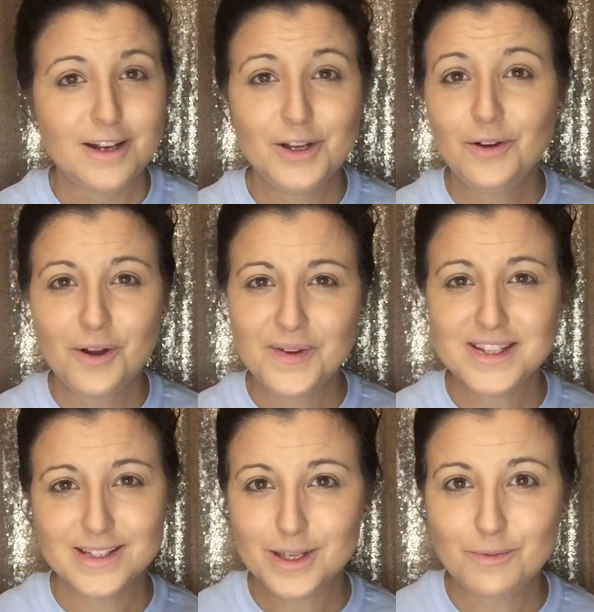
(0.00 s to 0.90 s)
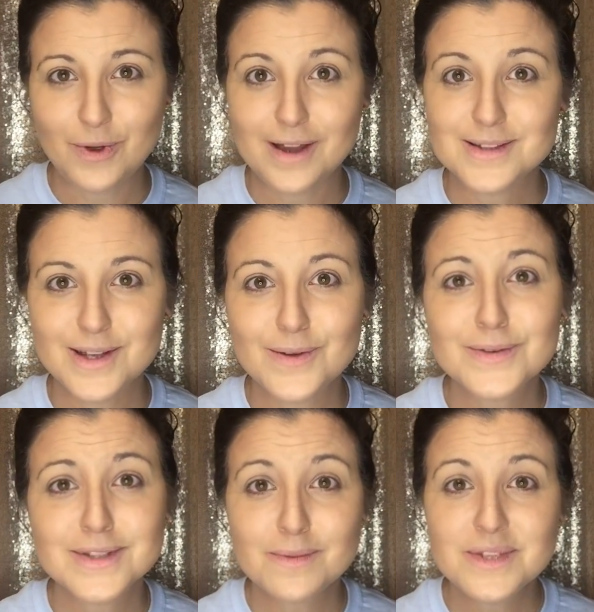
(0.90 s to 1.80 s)
I don't always sleep well,
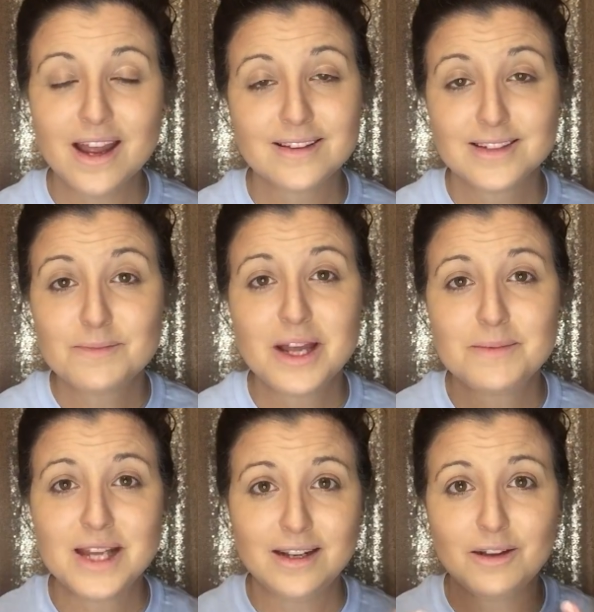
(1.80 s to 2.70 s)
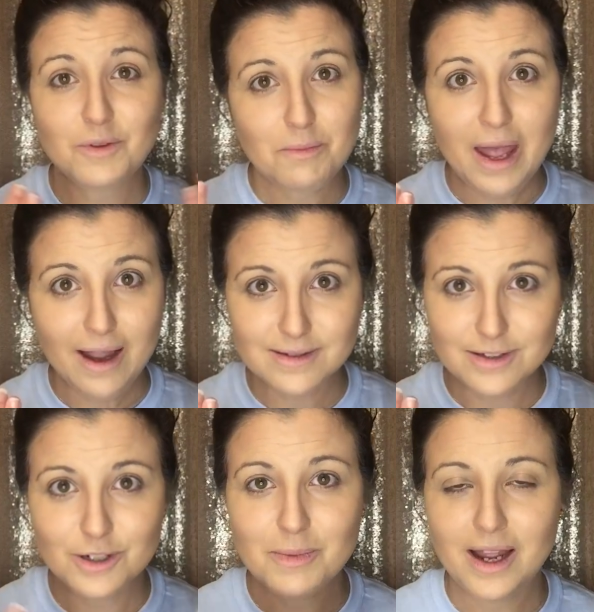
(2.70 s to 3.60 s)
so sometimes I end up with bags
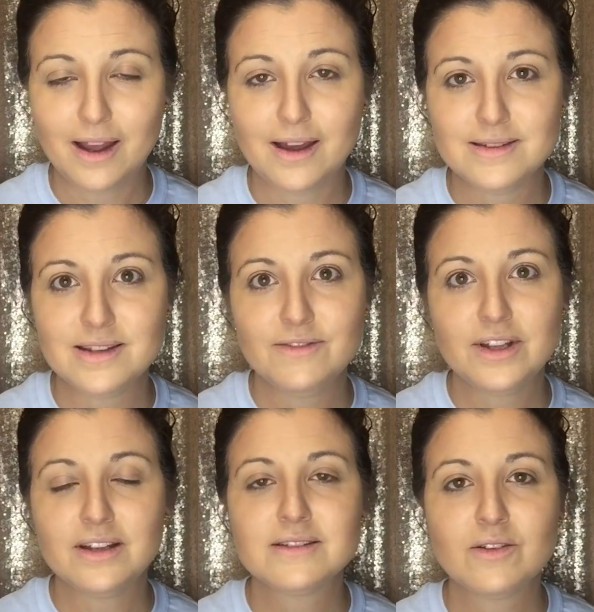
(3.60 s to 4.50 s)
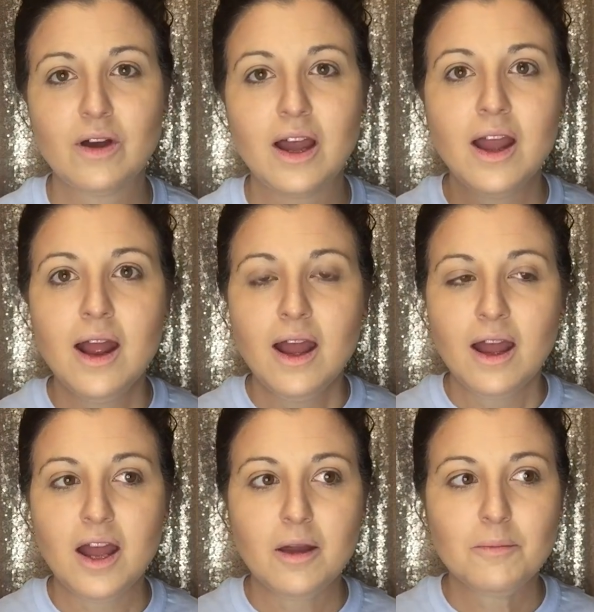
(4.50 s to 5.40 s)
under my eyes even, and so
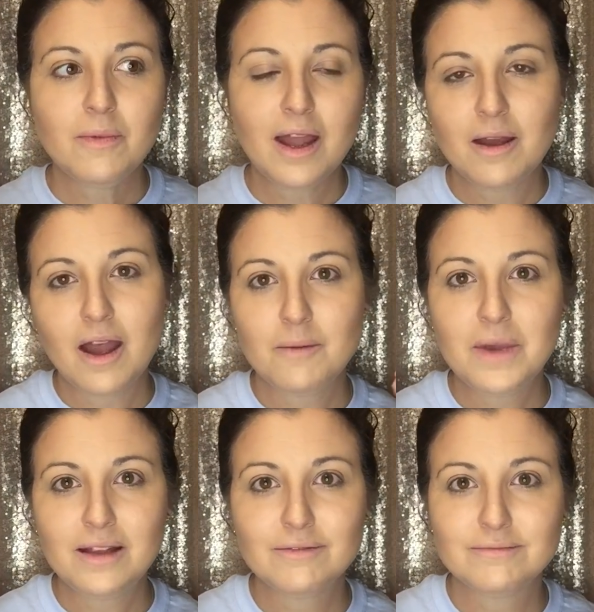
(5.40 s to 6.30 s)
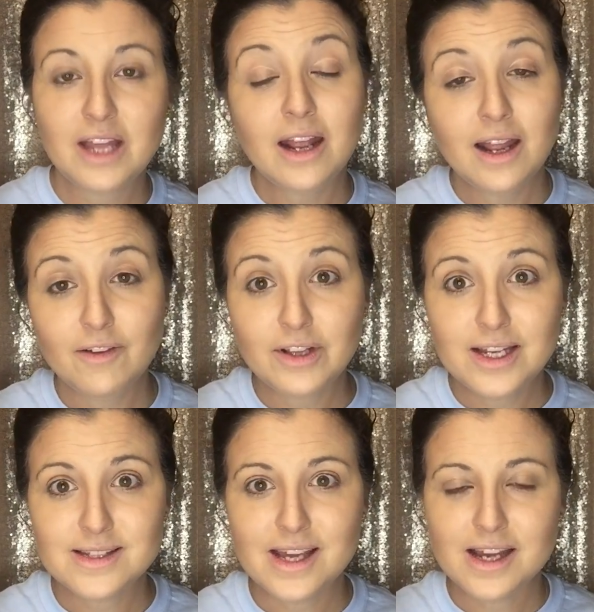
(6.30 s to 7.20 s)
I have a
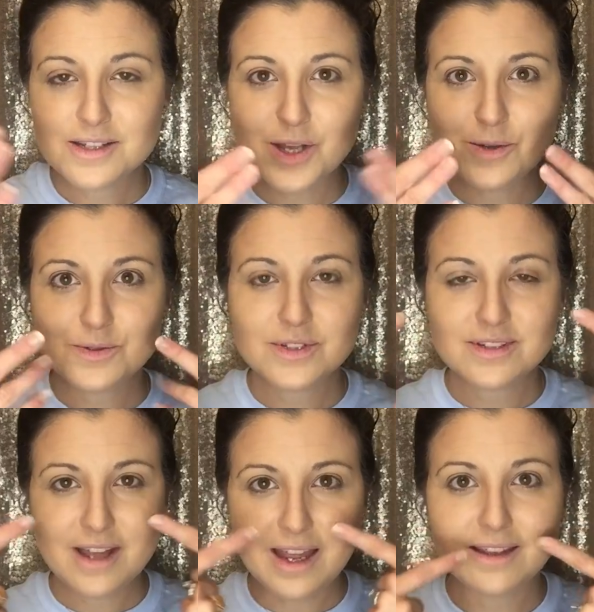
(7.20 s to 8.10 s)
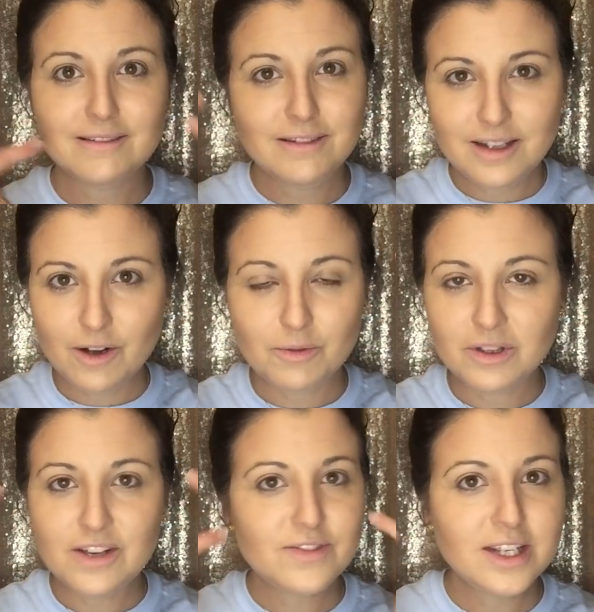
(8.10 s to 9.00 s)
lazy eye, so
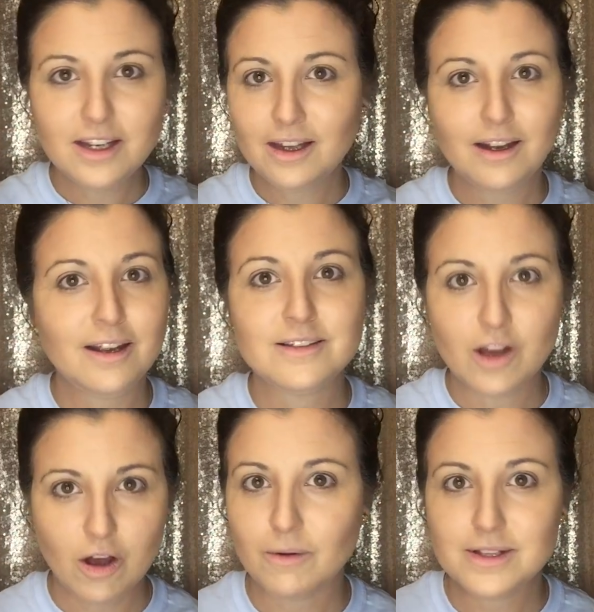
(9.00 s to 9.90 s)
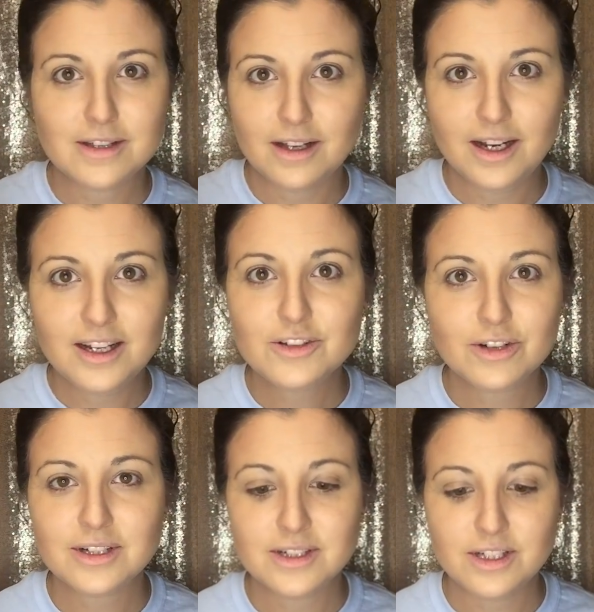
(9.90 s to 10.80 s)
lifting it is always good. Any
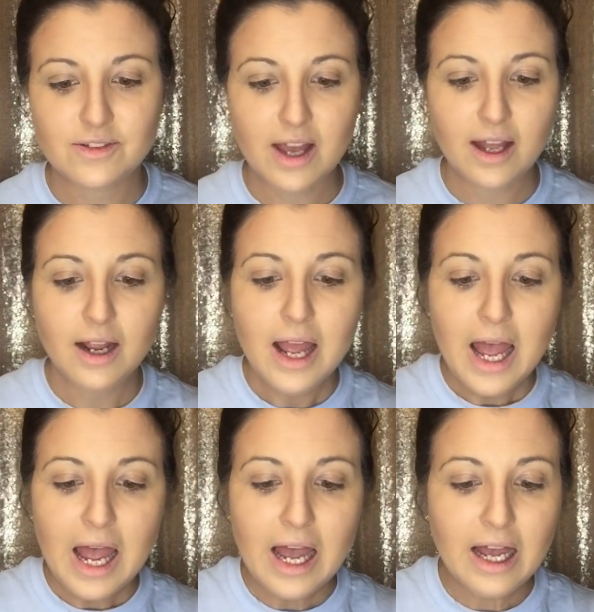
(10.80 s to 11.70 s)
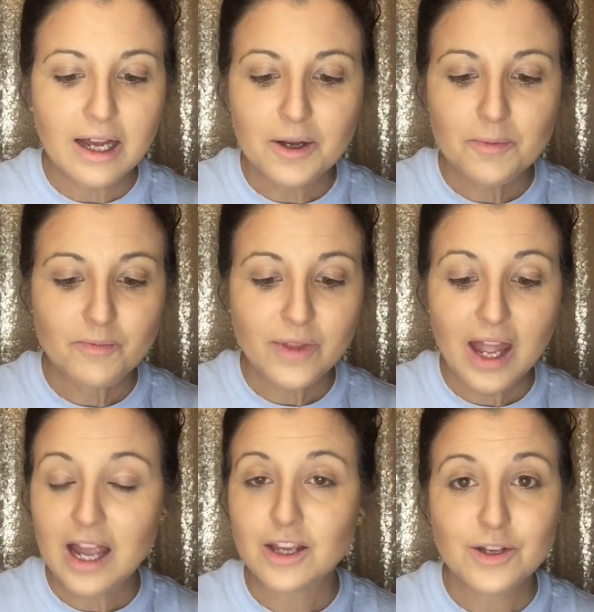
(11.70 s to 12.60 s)
trick to do that.
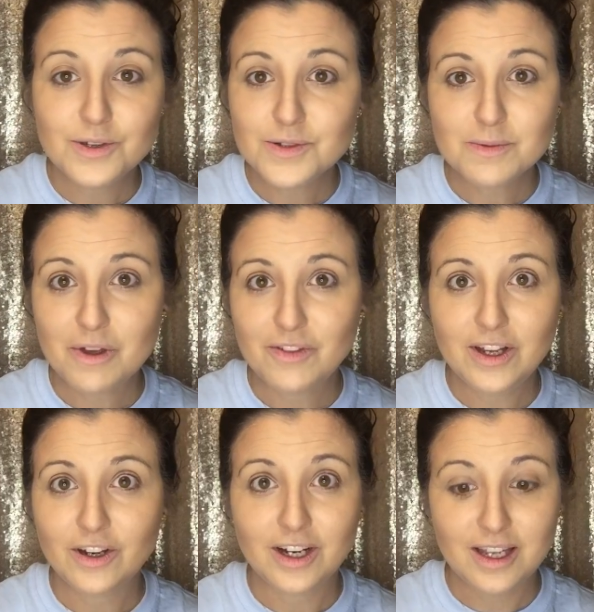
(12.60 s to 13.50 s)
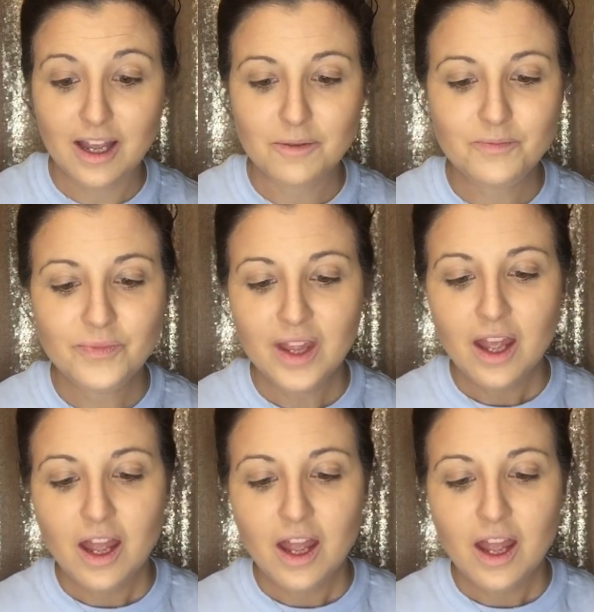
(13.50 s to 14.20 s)
I use my finger again